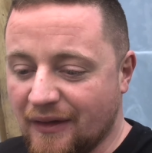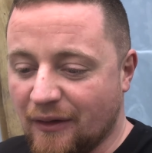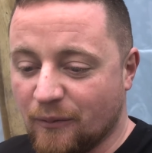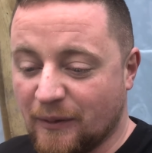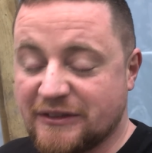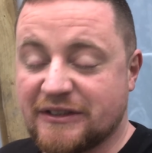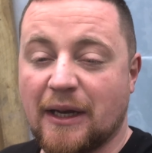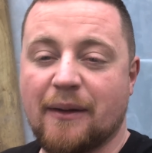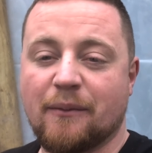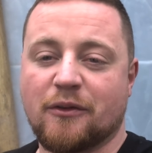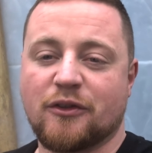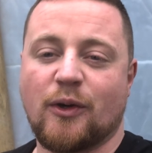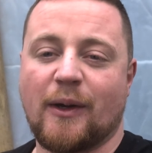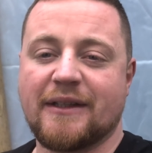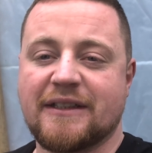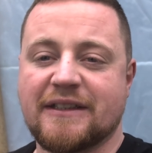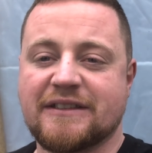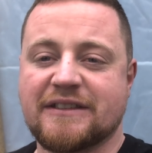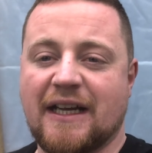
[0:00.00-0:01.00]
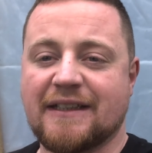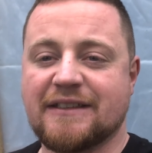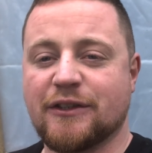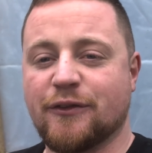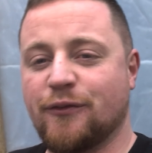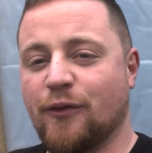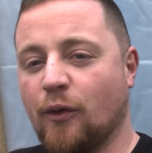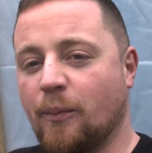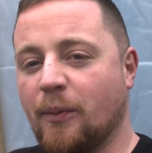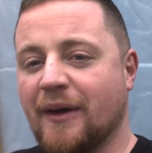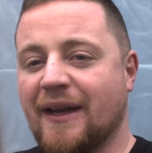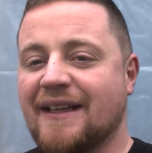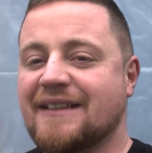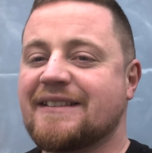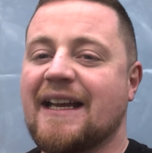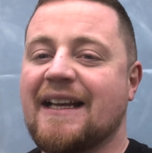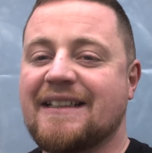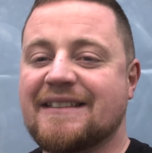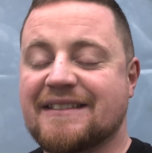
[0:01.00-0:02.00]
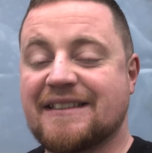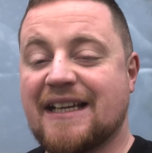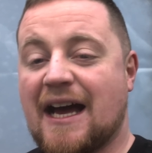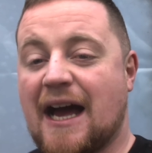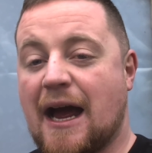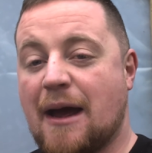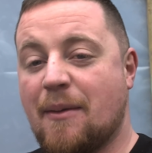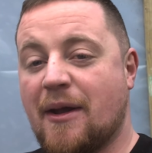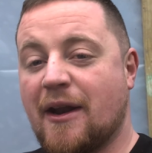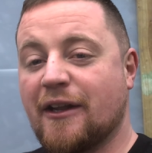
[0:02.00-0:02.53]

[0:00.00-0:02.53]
which I'm quite excited for, but it takes time